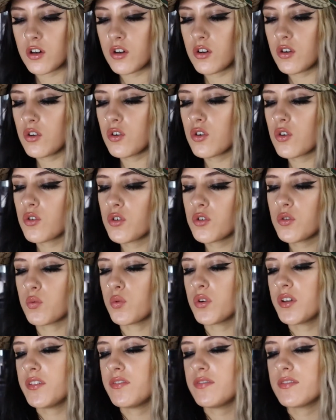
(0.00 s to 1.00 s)
Look what
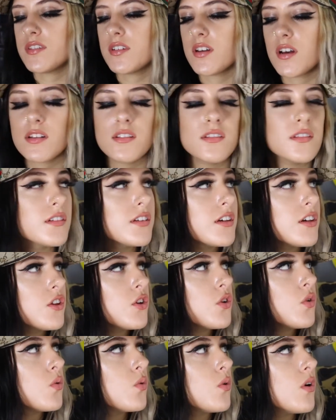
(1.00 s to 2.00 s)
we've done to
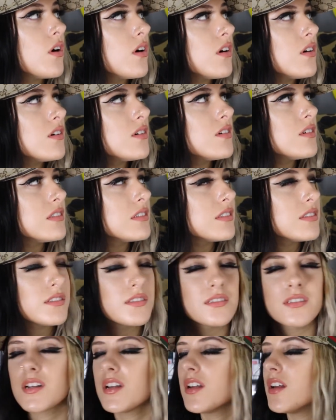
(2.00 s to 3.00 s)
the world.
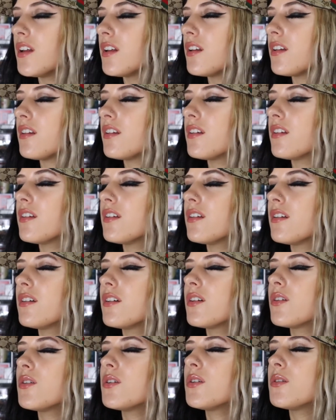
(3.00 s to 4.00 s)

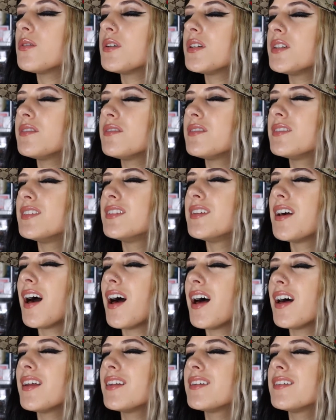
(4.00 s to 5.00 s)
Look what we've
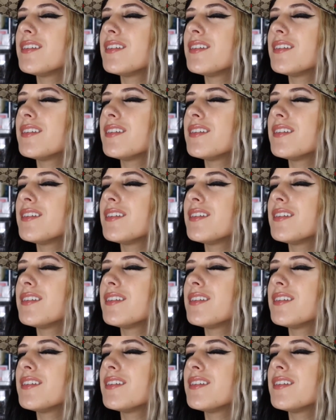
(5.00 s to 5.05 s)
done.